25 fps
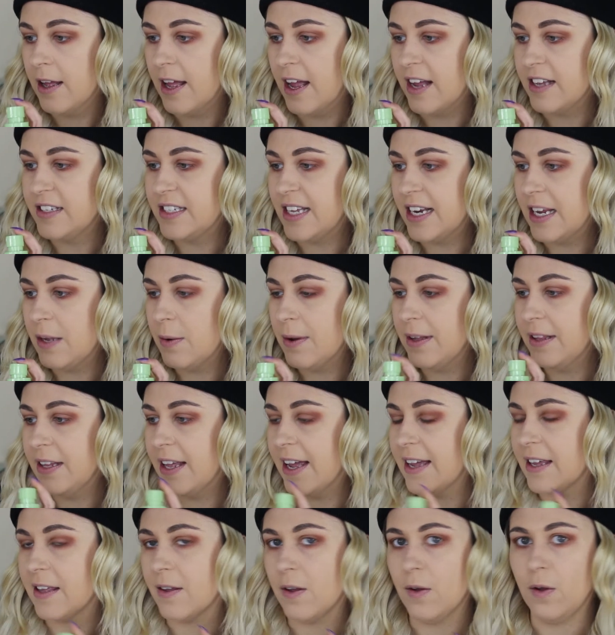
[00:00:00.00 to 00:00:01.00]
Has anyone
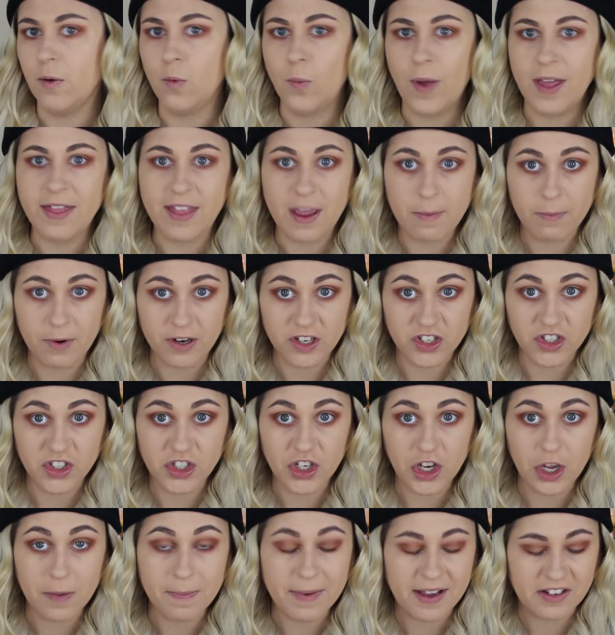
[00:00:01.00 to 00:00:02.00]
like wet their brush
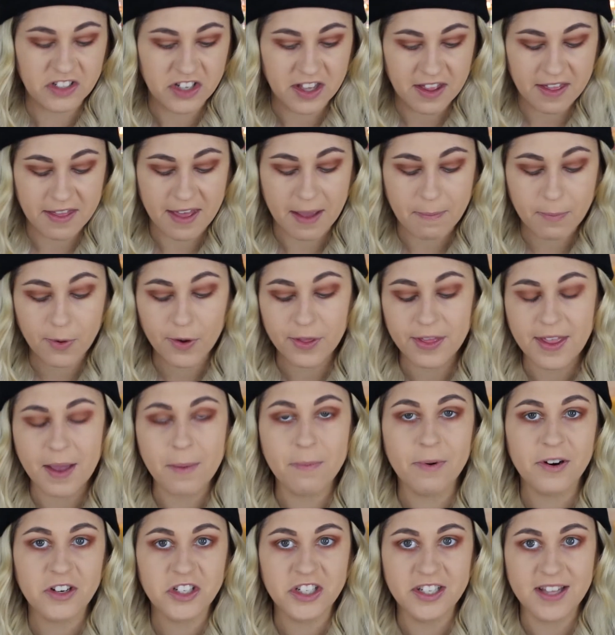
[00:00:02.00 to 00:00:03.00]
too much and then they put
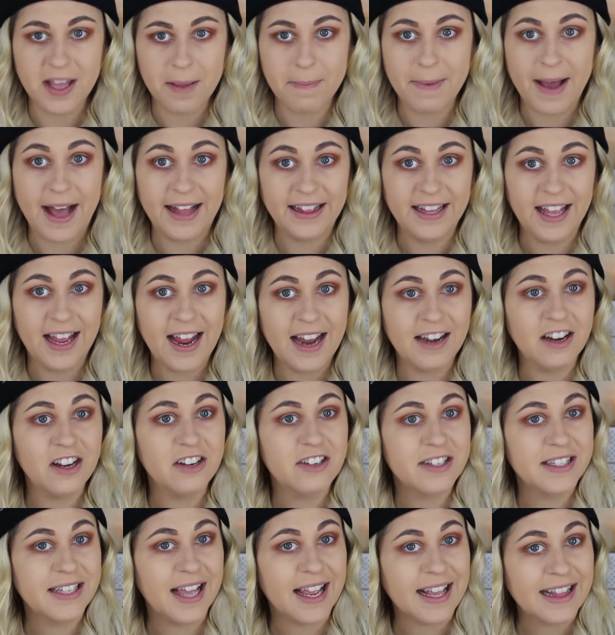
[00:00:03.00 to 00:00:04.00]
their brush in their palette and you
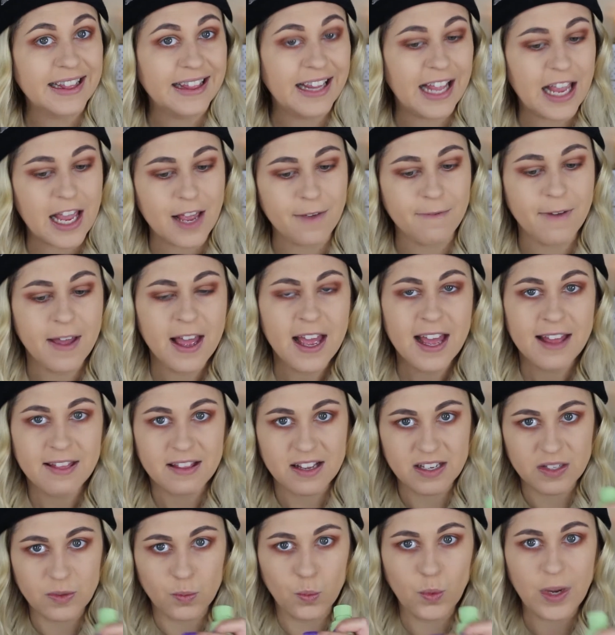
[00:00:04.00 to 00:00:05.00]
just like leave
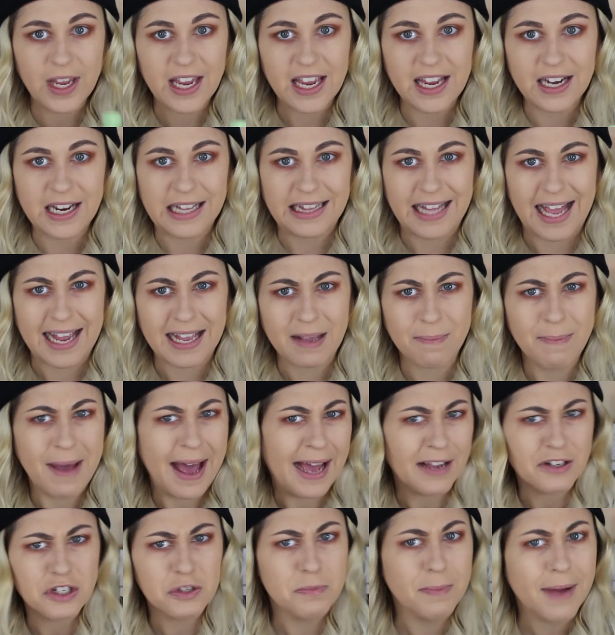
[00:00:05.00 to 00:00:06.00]
this weird like
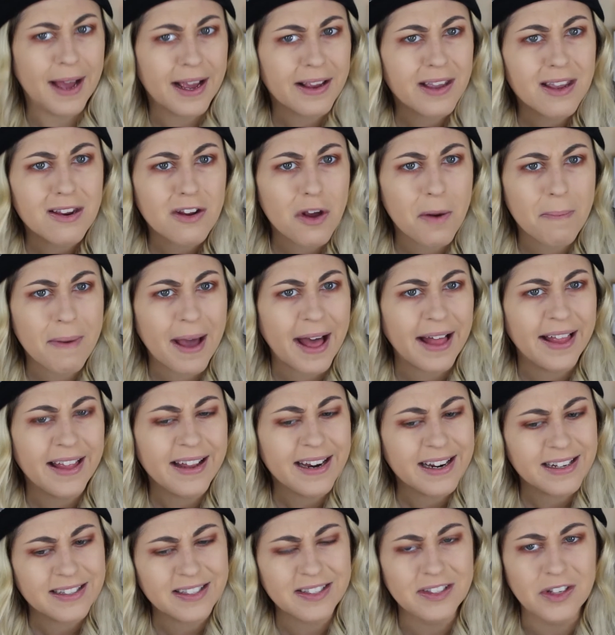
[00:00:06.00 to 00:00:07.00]
patch mark in your
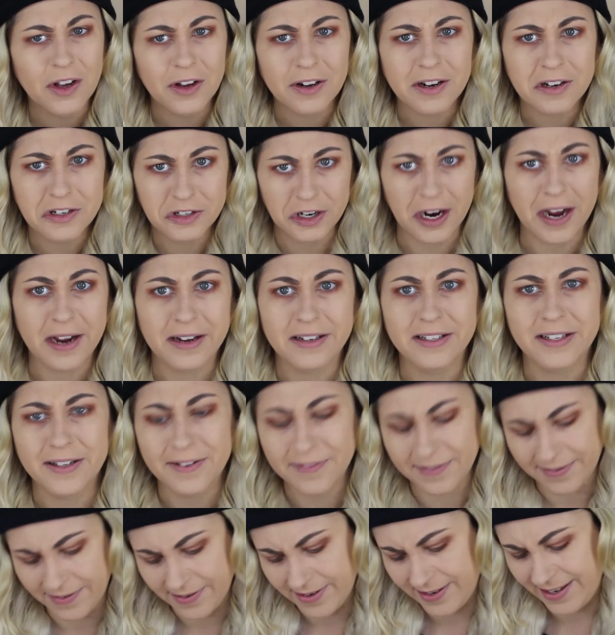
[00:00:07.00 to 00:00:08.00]
palette? It's not
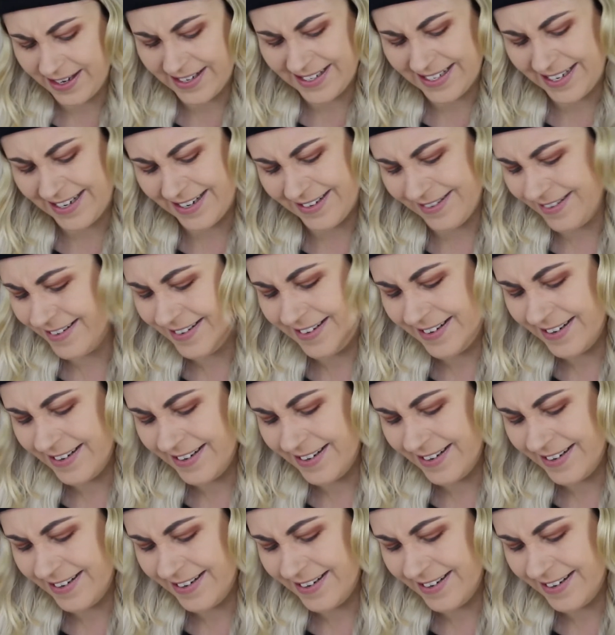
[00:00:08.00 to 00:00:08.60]
attractive, is it?